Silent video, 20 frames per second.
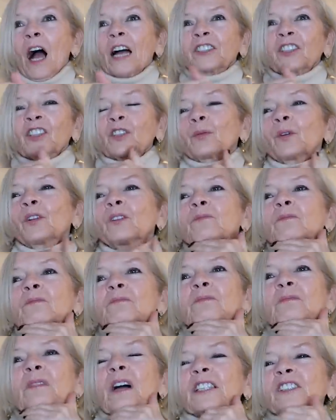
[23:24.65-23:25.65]
I just want
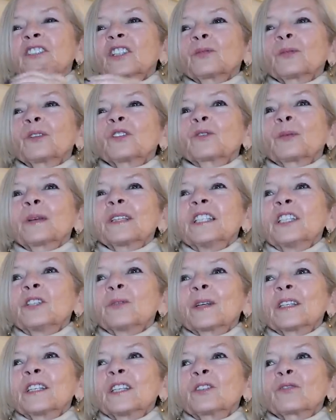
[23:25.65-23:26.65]

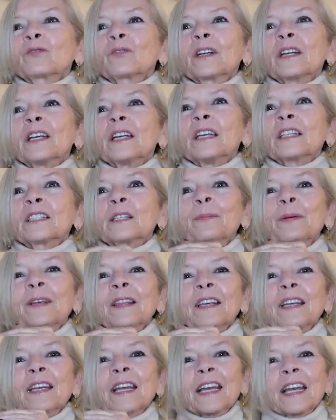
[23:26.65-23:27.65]
2023 to
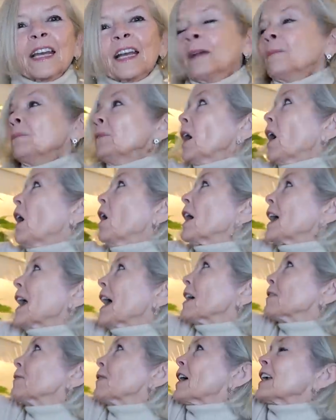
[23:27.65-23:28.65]
be the year I
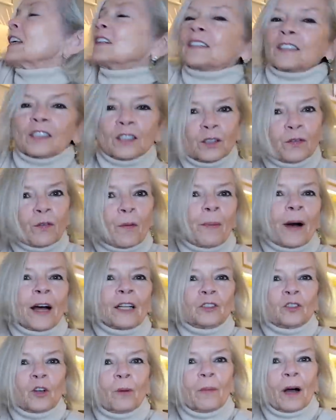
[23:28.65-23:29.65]
have a silver
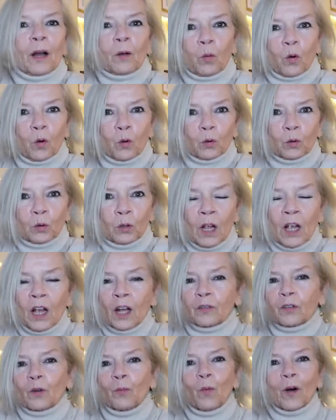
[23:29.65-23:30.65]
button on my wall
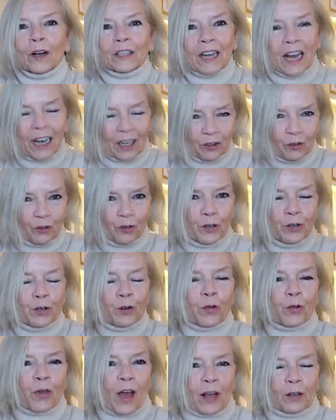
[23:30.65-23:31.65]
from
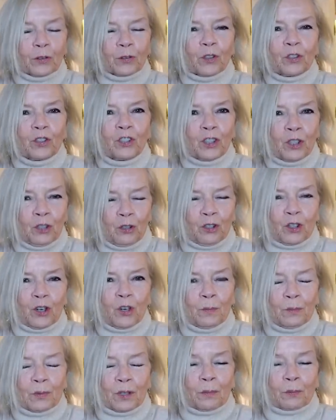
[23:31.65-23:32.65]
100,000
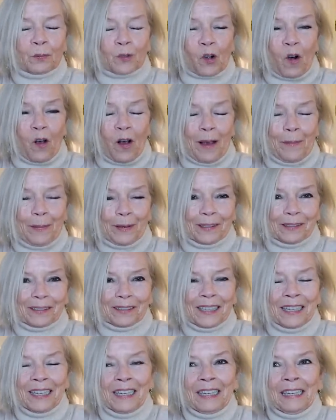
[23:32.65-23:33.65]
YouTube
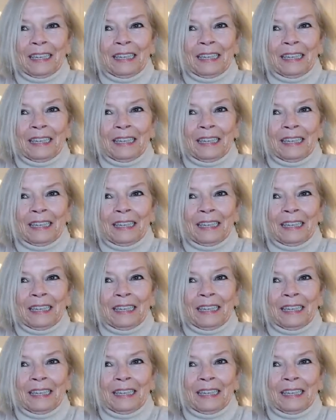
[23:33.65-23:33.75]
subscribers.